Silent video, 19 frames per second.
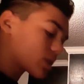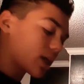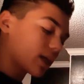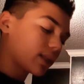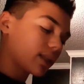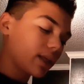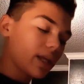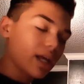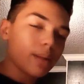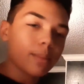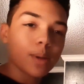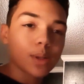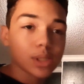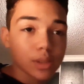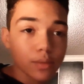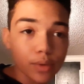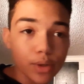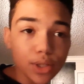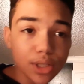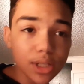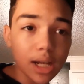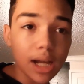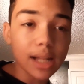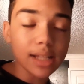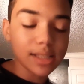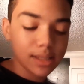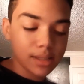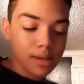likely hit most of your
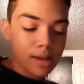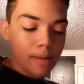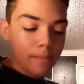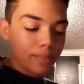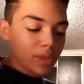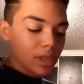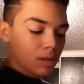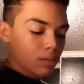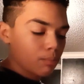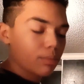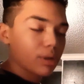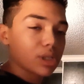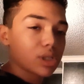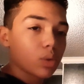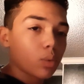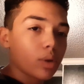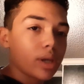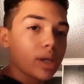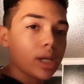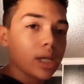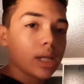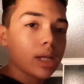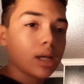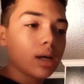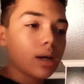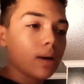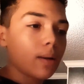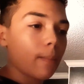shots between
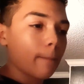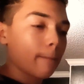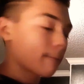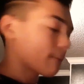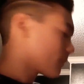the